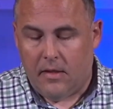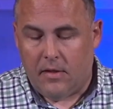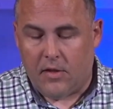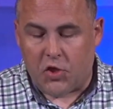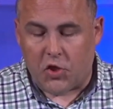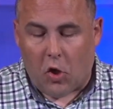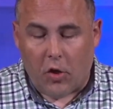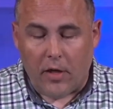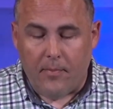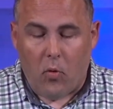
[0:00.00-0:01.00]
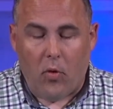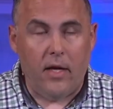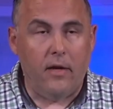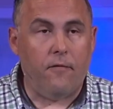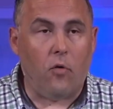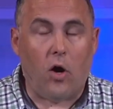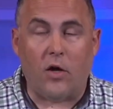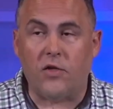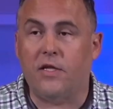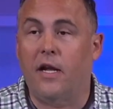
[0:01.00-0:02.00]
The starting point for our
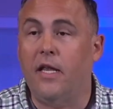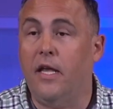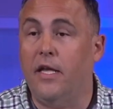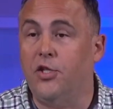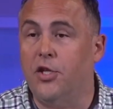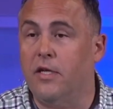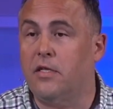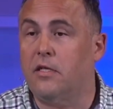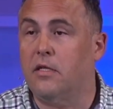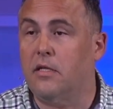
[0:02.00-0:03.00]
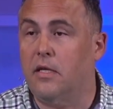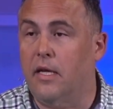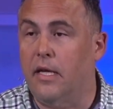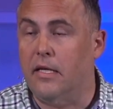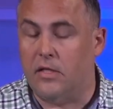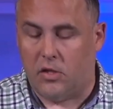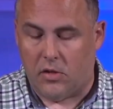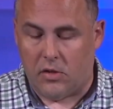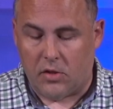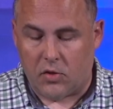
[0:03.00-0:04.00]
study in Genesis is
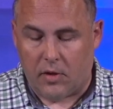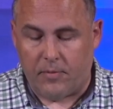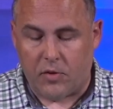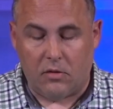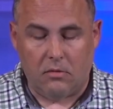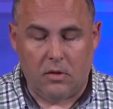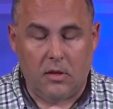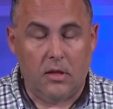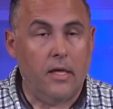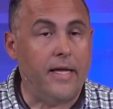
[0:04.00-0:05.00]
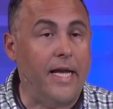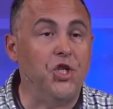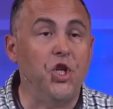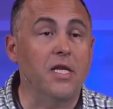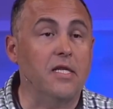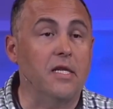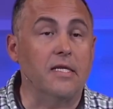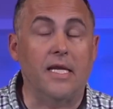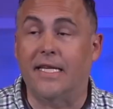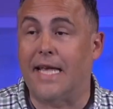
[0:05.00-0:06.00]
the scripture. That Genesis
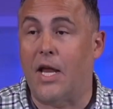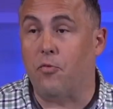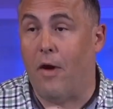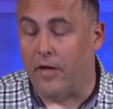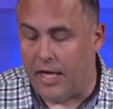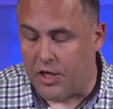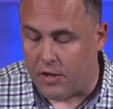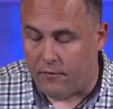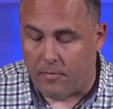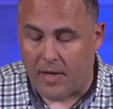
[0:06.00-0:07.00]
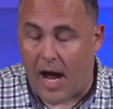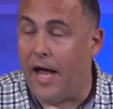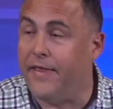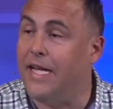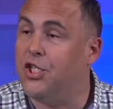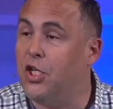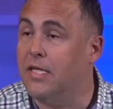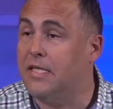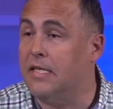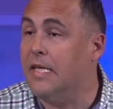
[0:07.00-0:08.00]
is a revelation from God. That
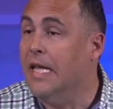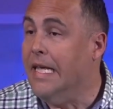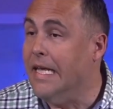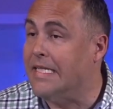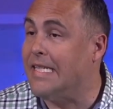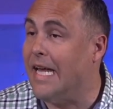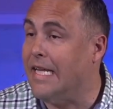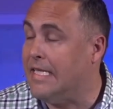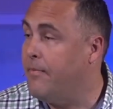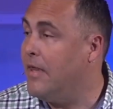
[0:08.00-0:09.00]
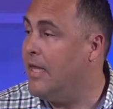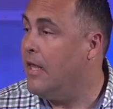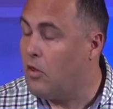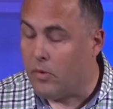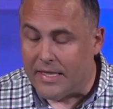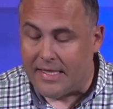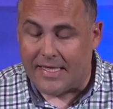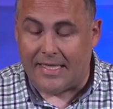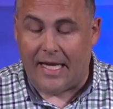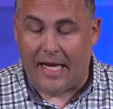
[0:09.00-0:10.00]
Genesis is 2 Timothy
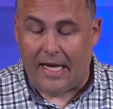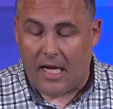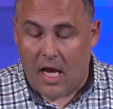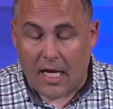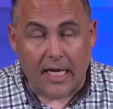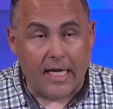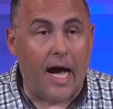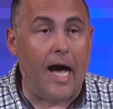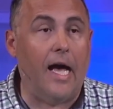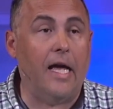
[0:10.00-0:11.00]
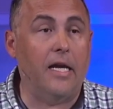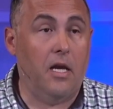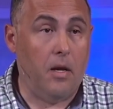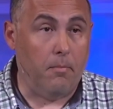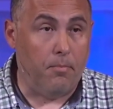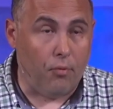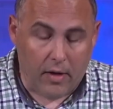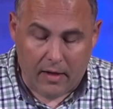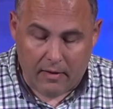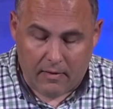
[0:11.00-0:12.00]
3:16, God
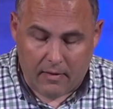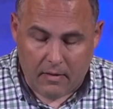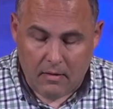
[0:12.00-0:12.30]
breathed.